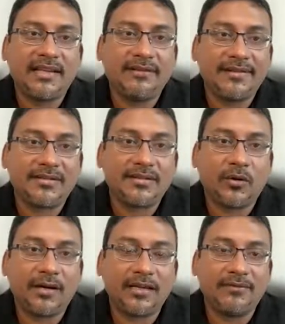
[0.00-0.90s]
event
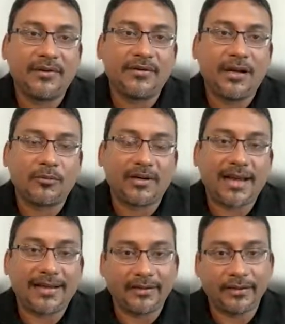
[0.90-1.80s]
store and event router
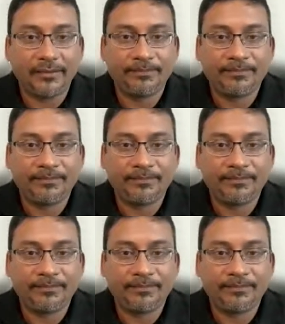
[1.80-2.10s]
category.